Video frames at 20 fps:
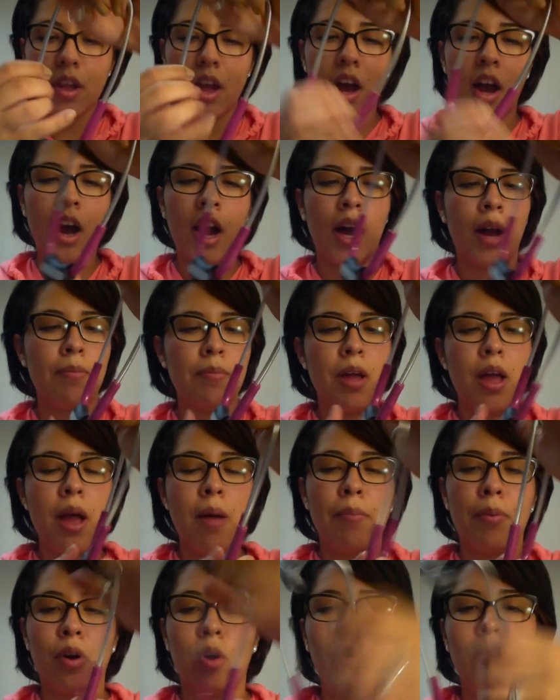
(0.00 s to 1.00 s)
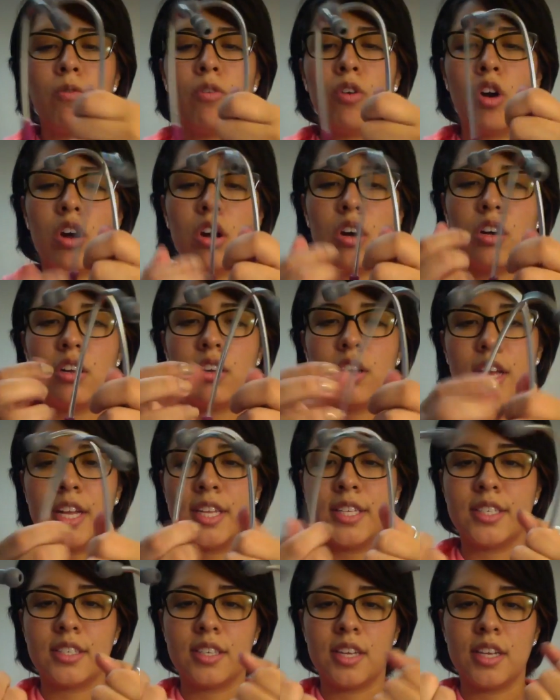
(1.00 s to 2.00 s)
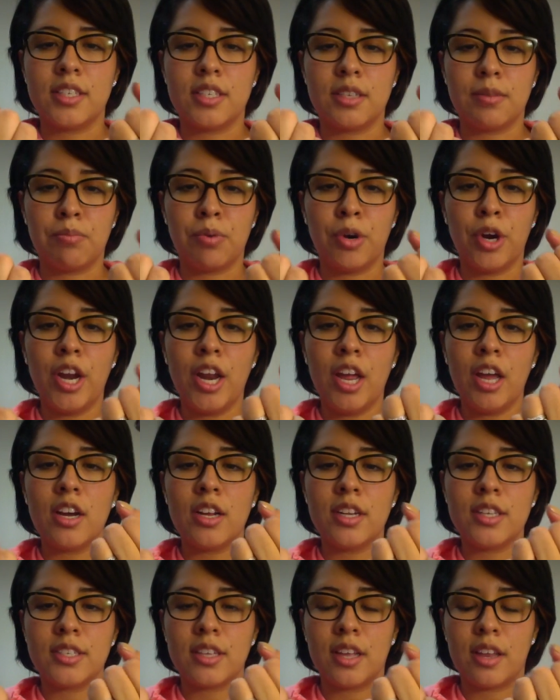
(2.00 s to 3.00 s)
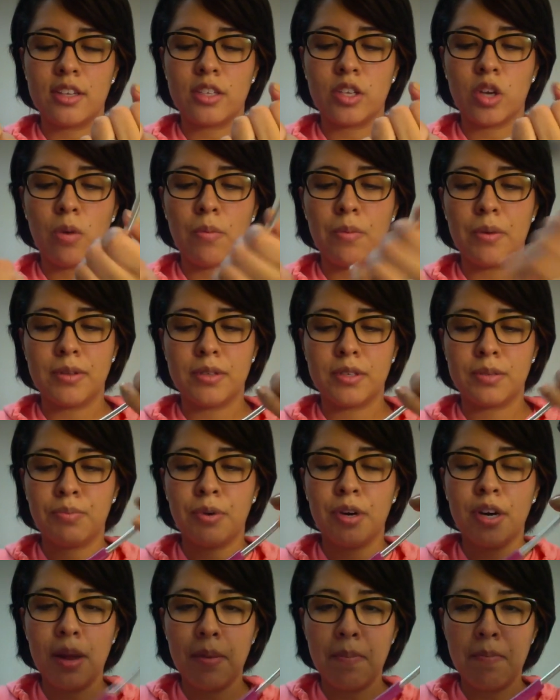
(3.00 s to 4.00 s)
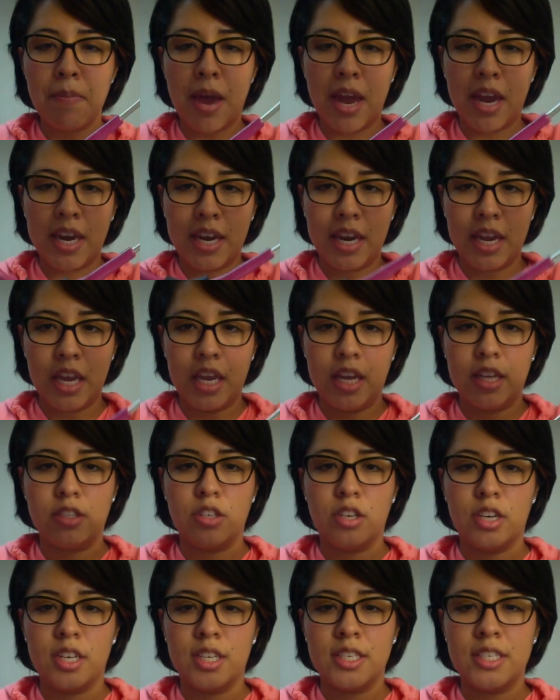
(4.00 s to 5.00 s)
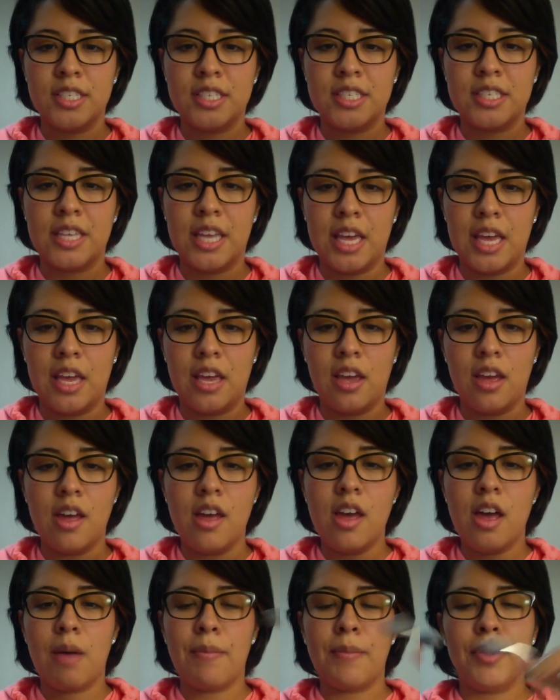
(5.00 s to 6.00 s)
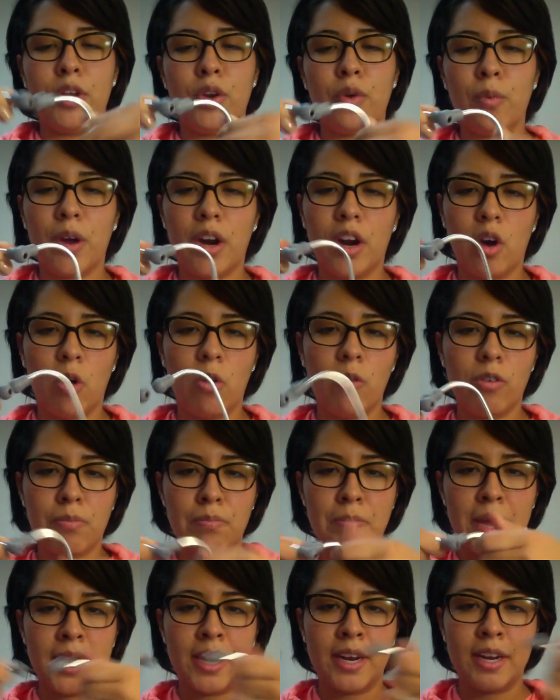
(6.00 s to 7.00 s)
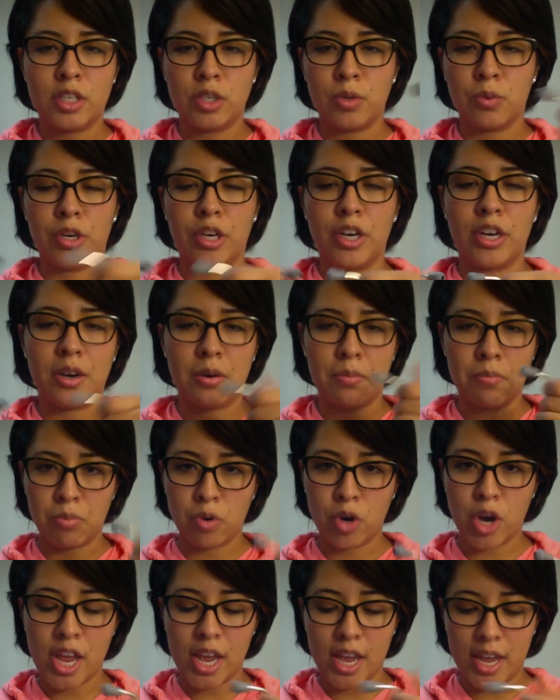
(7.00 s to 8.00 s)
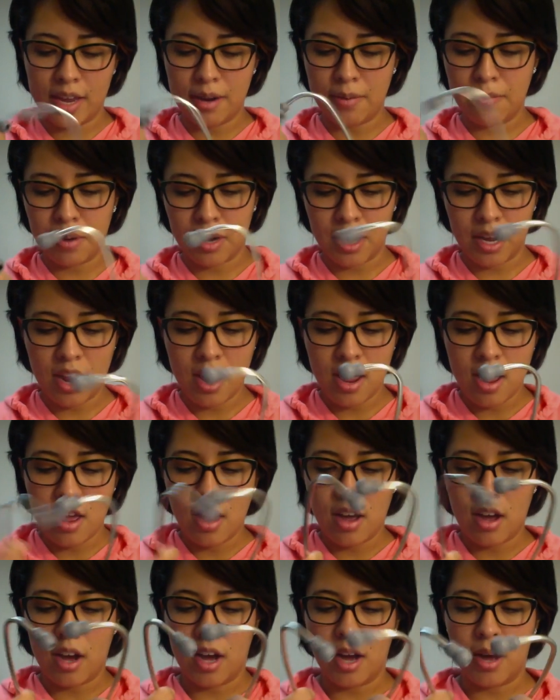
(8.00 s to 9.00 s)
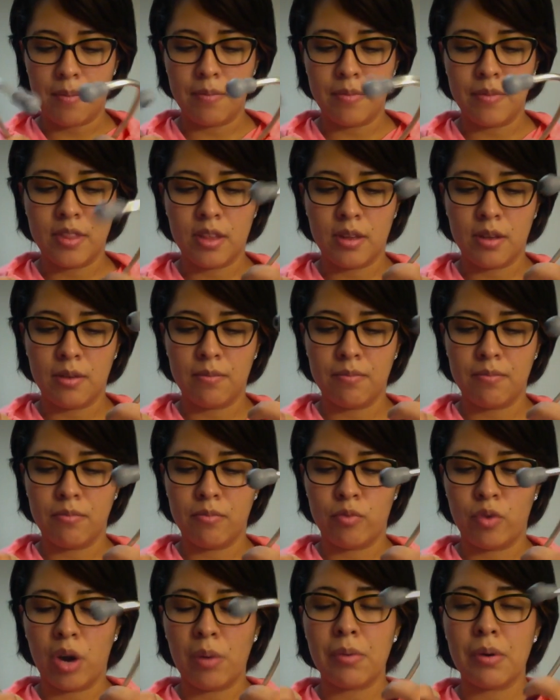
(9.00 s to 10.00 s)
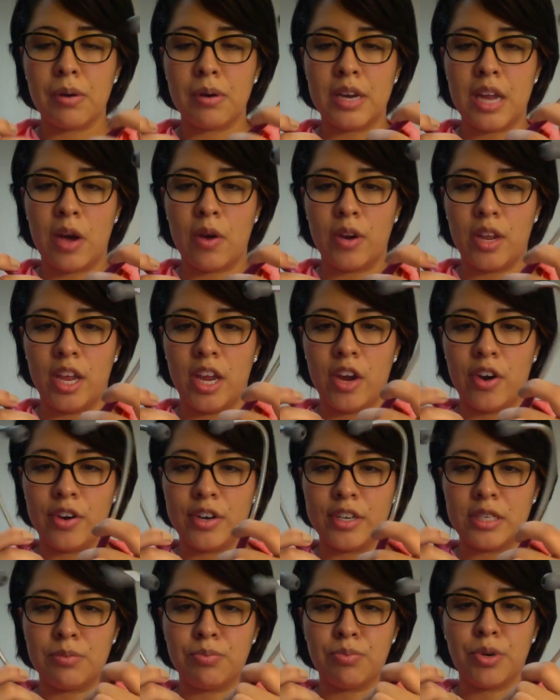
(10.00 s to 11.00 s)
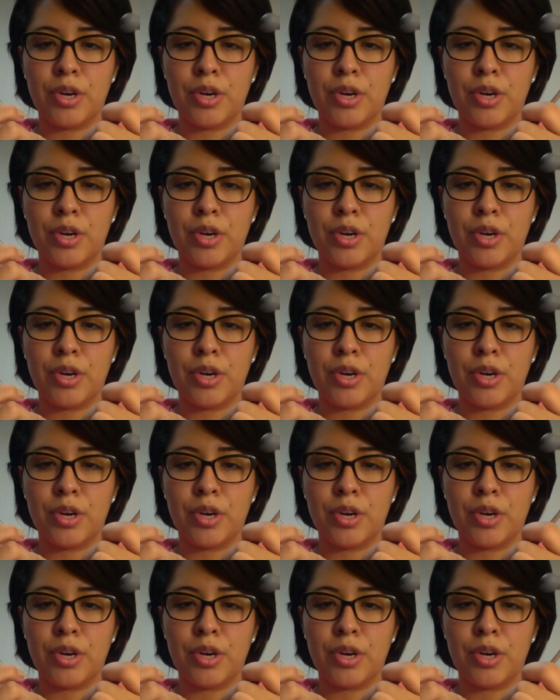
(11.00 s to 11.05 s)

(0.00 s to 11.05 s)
But overall, it's a pretty good stethoscope. It's pretty bendy, as you can see. I mean, you don't want to over bend it to where you're going to break it, but the rubber down here is